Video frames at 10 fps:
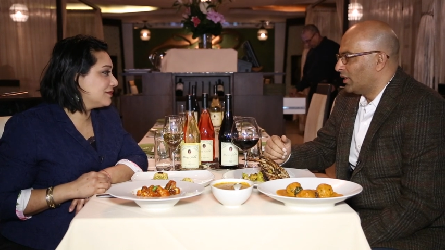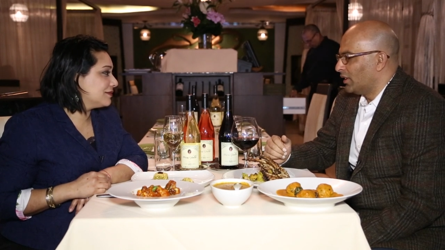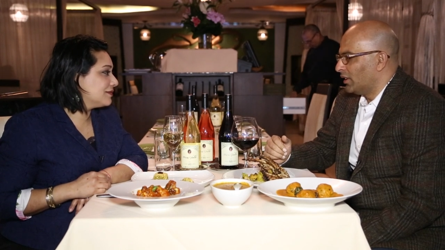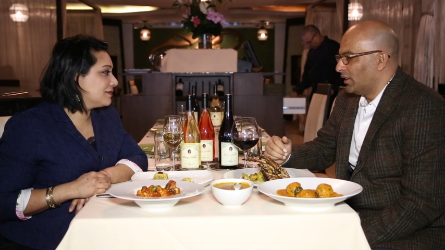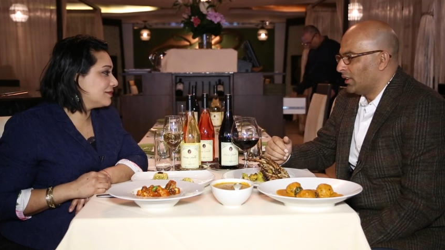
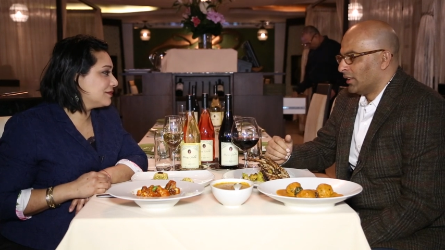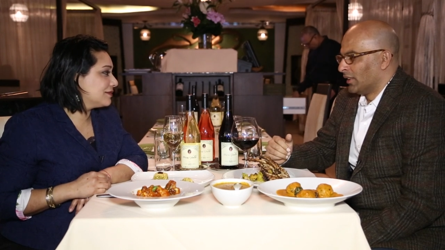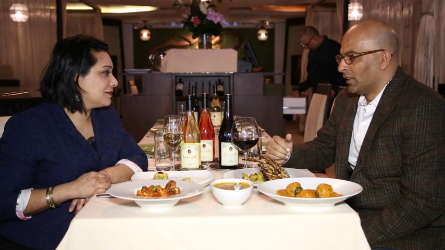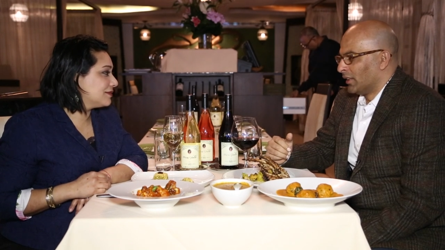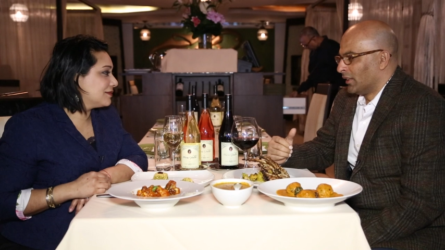
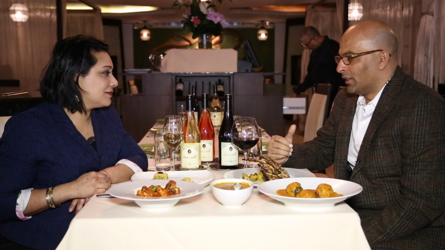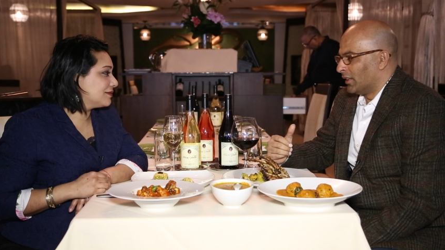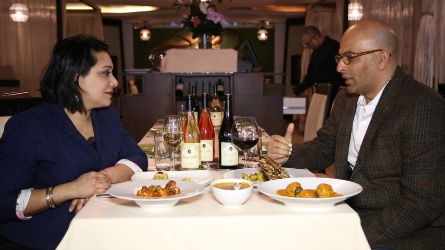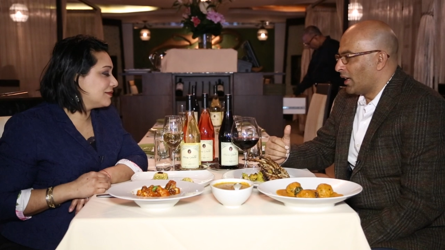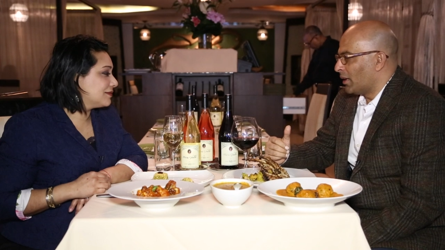
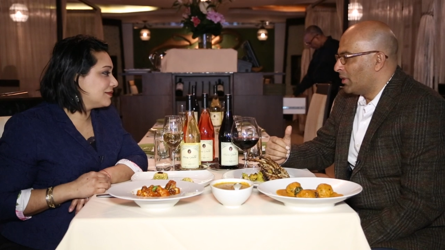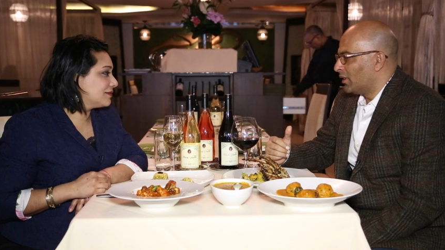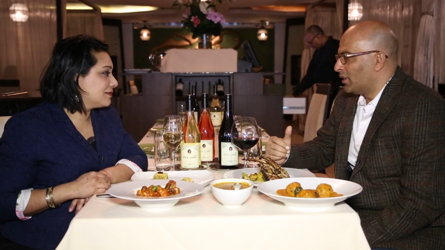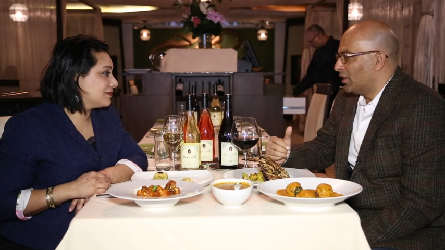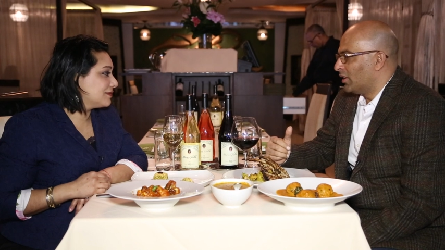Speaker 1: the
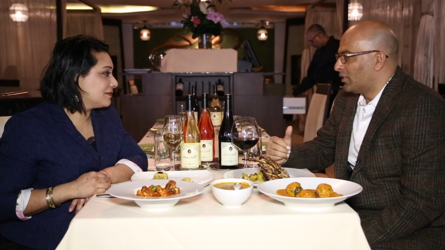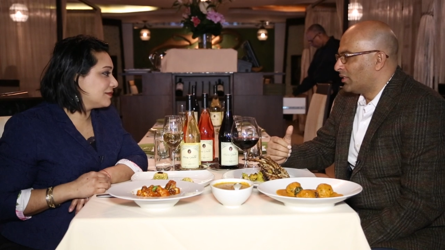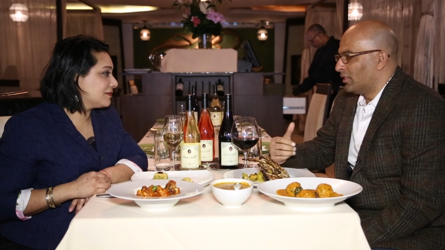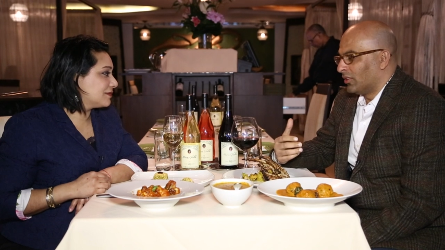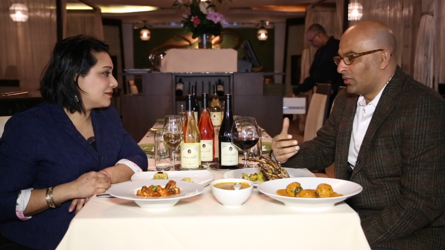climate,
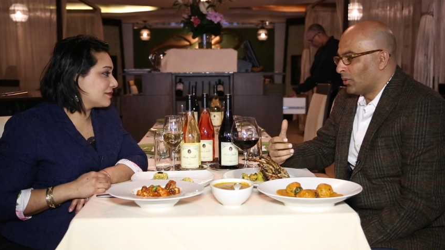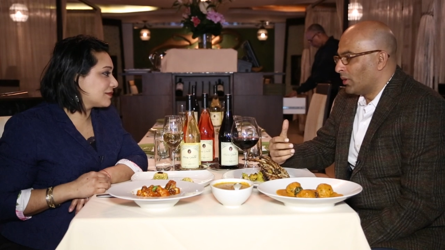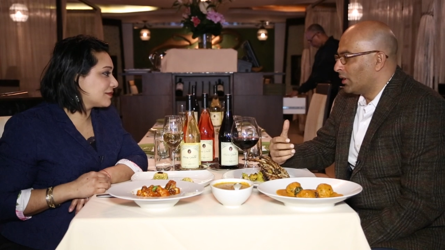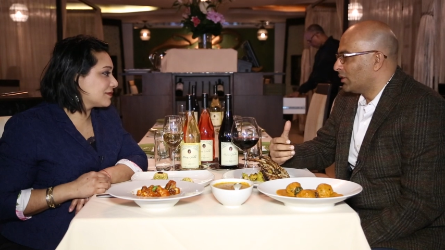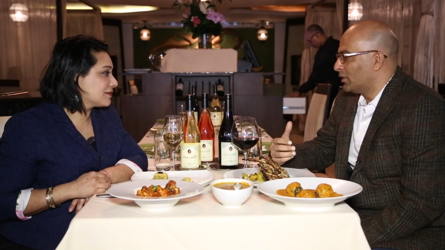the
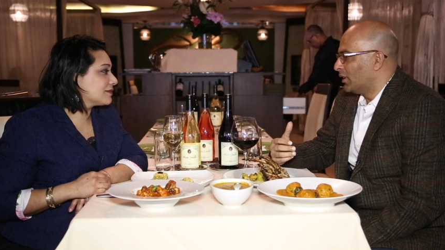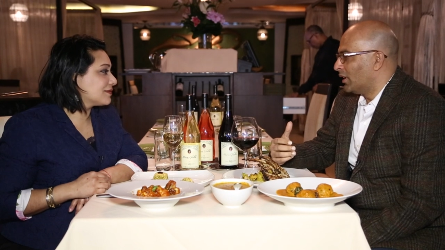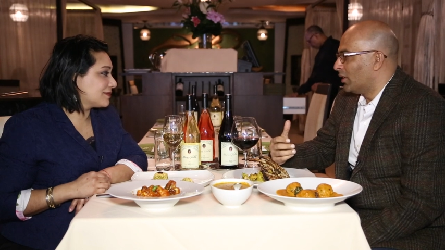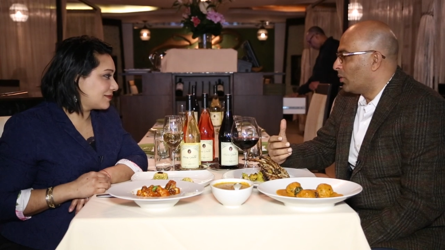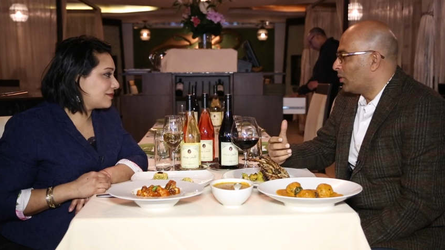soil,
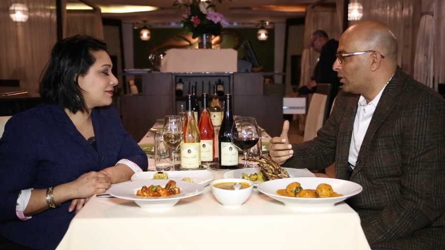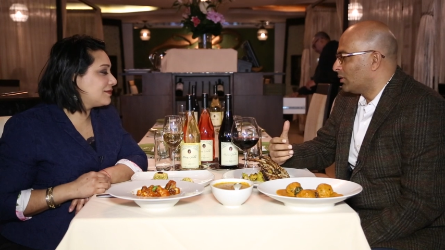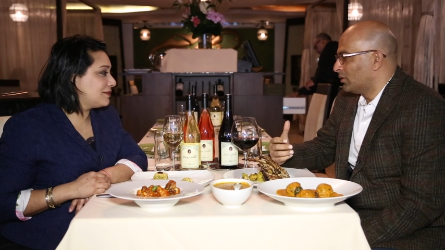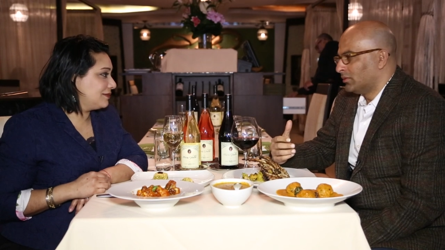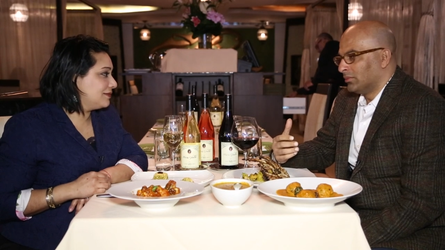it
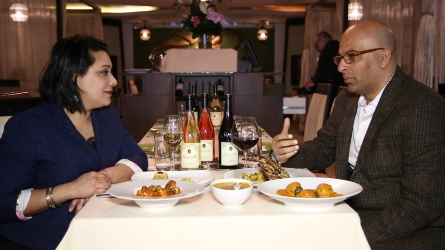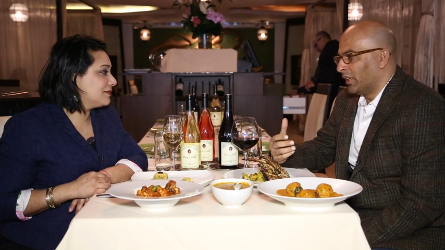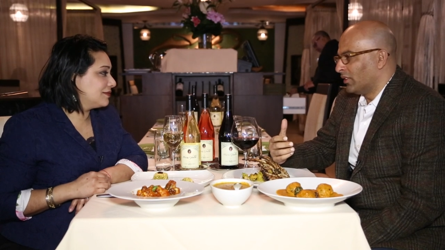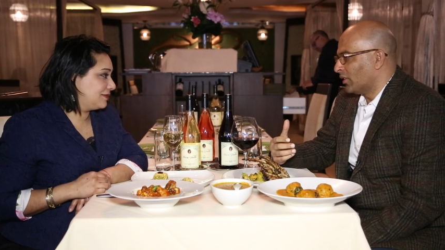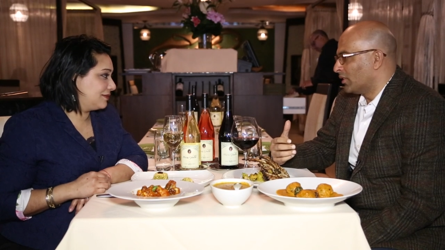all
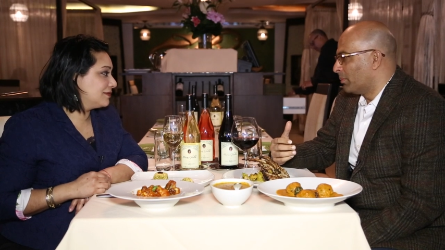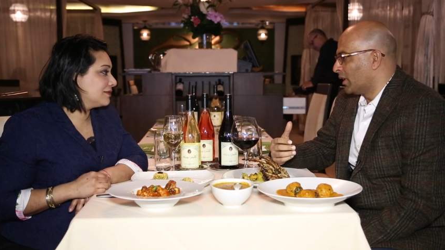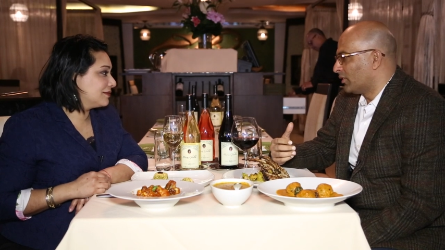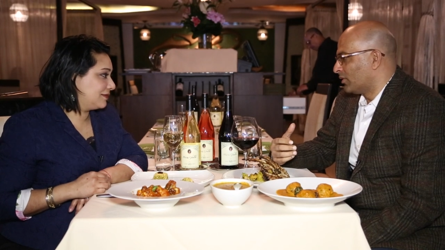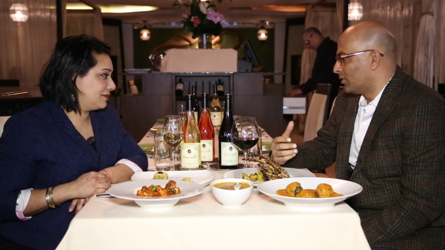brings out
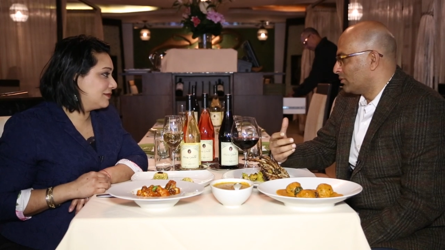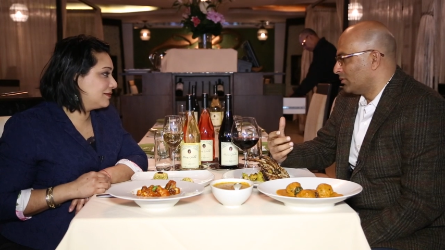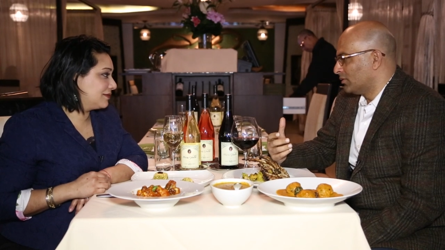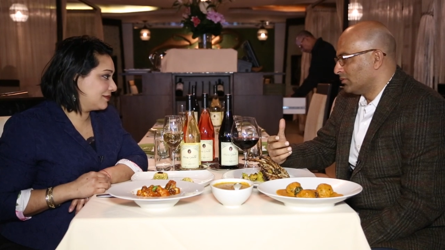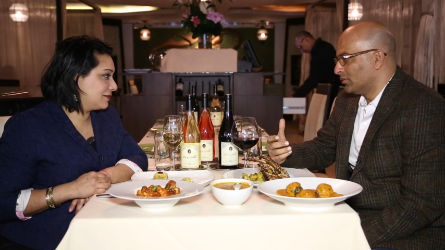the best
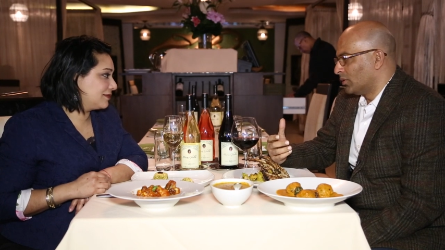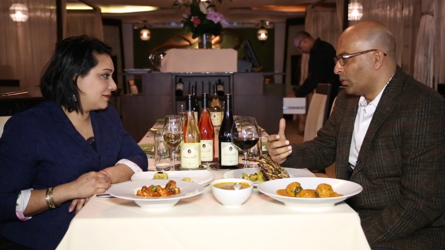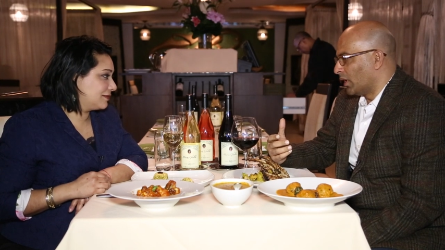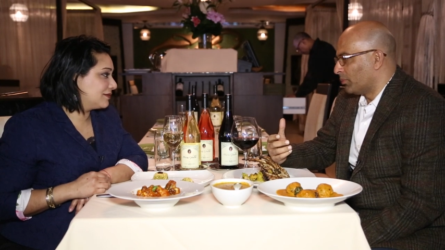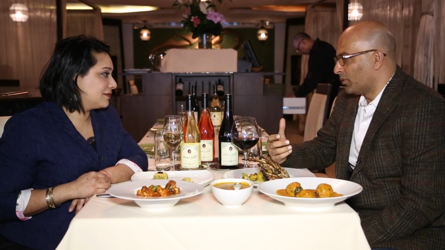
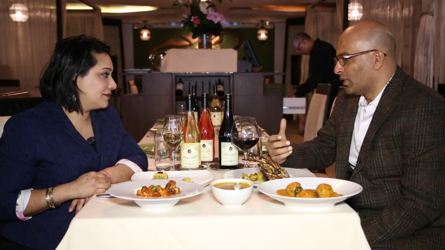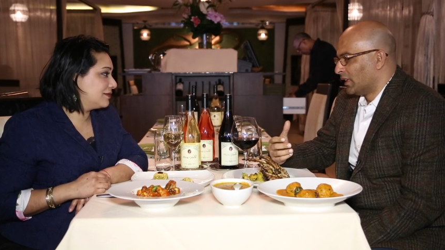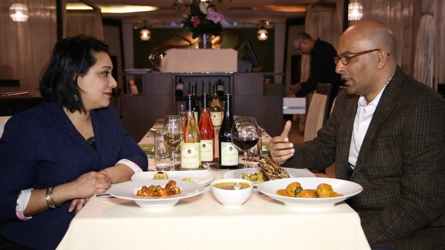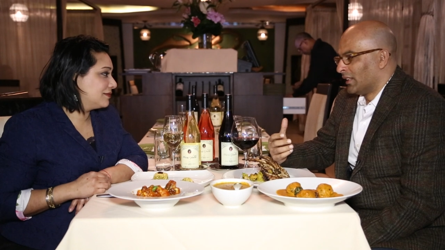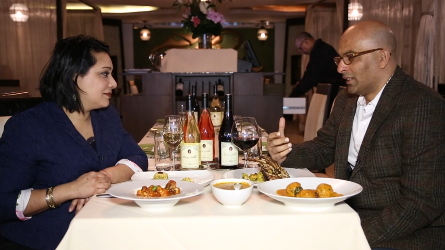grapes.